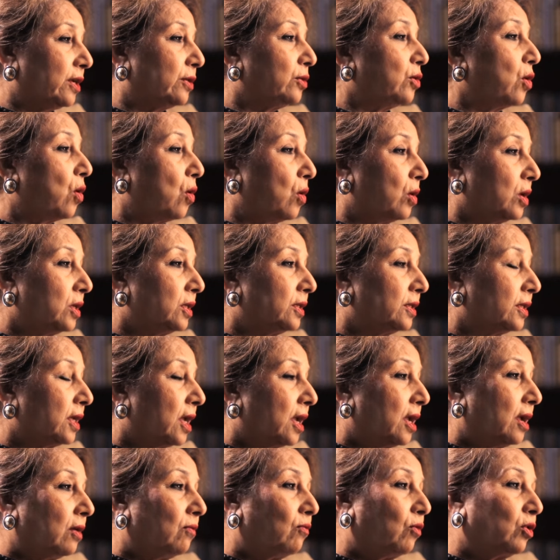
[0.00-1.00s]
with the
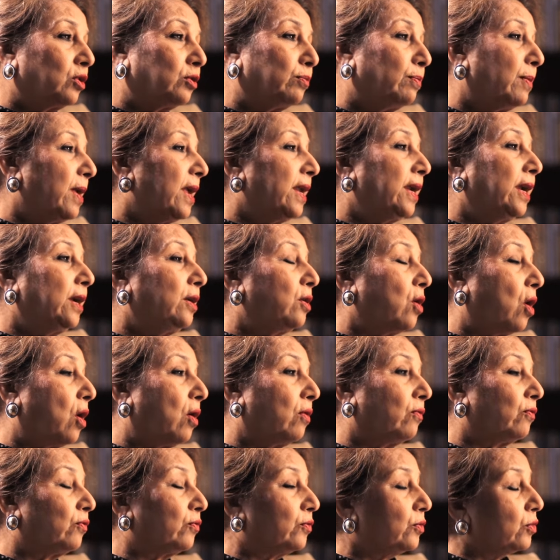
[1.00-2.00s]
dolls was married
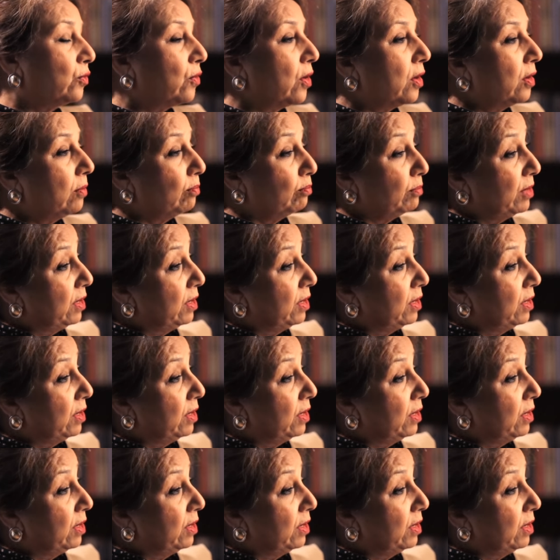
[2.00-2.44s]
off to